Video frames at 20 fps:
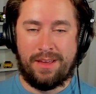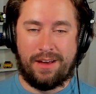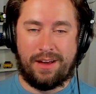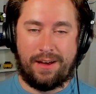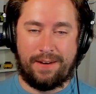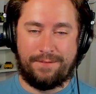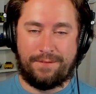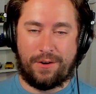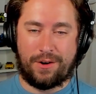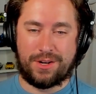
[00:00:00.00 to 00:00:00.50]

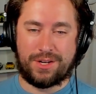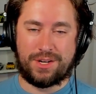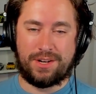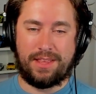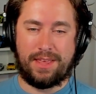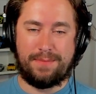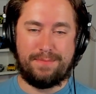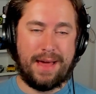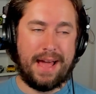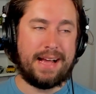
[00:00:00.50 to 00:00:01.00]

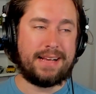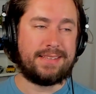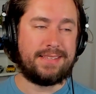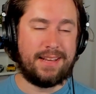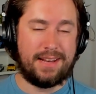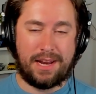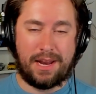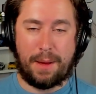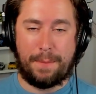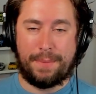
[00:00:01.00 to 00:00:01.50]
Unfortunately, Max
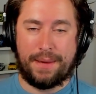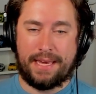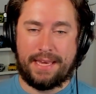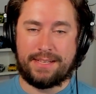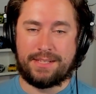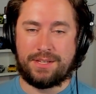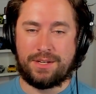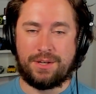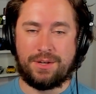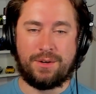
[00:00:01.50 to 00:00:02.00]
ended up
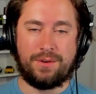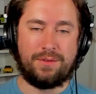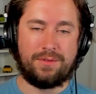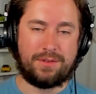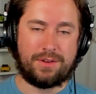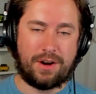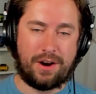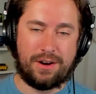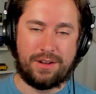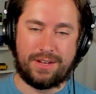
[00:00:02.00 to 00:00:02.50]

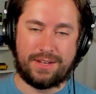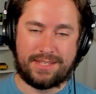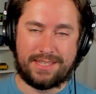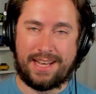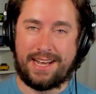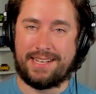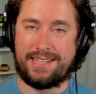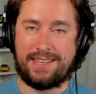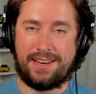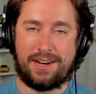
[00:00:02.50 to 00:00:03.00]
P2, Carlos
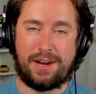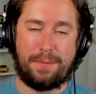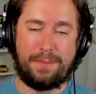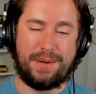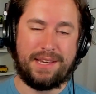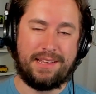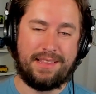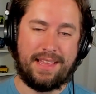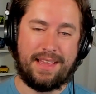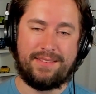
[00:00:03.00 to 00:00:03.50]
Sainz ended up
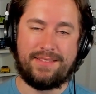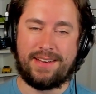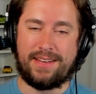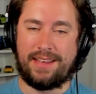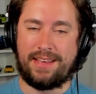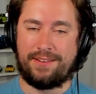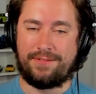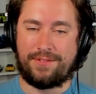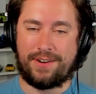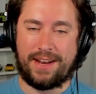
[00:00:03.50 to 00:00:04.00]

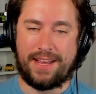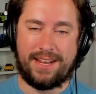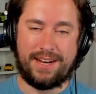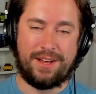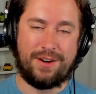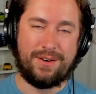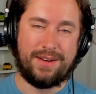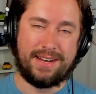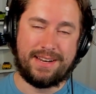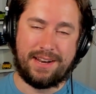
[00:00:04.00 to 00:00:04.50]
P11, and
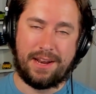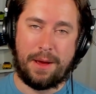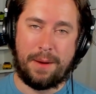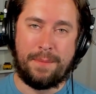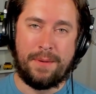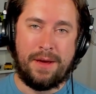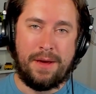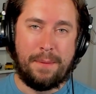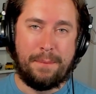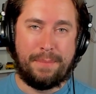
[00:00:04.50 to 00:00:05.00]
Fernando ended
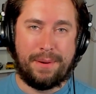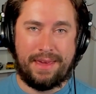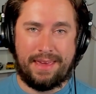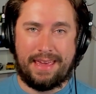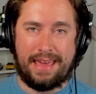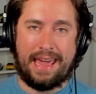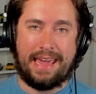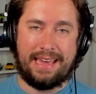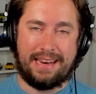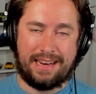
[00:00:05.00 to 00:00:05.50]
up
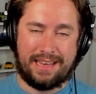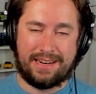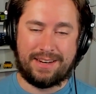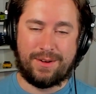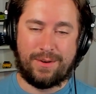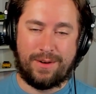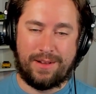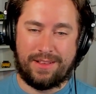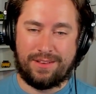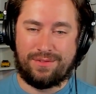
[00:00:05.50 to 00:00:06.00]
P8 in
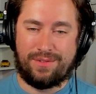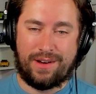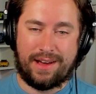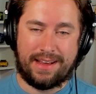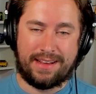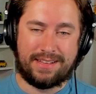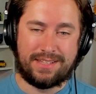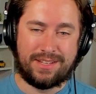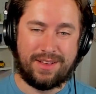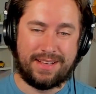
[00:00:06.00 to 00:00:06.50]

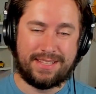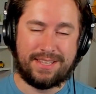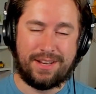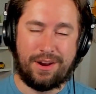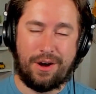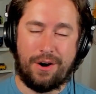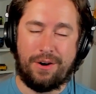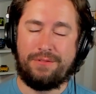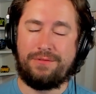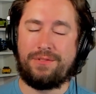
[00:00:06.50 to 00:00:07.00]
qualifying. So it's an
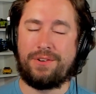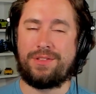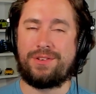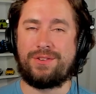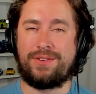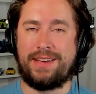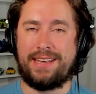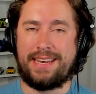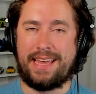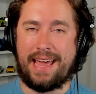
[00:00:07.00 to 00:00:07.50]
0 for
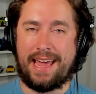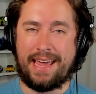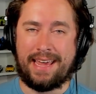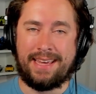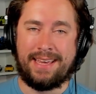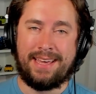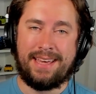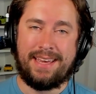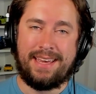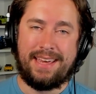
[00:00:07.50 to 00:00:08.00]
3
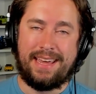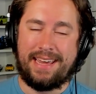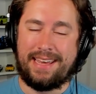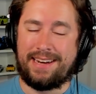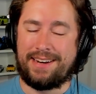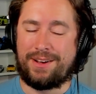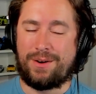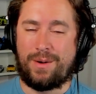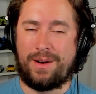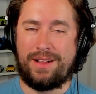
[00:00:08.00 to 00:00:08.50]
day
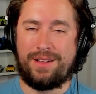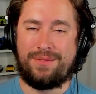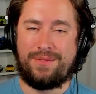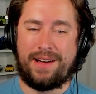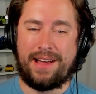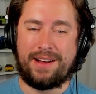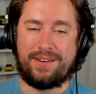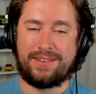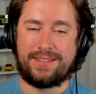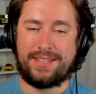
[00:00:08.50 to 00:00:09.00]
in
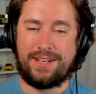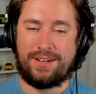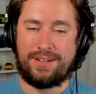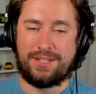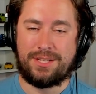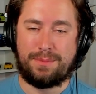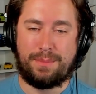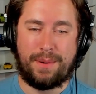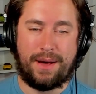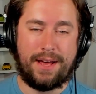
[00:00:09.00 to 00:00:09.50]
qualifying
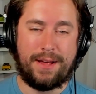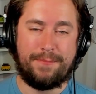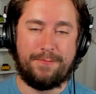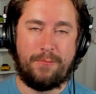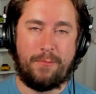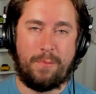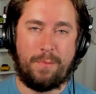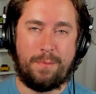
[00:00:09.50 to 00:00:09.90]
results, but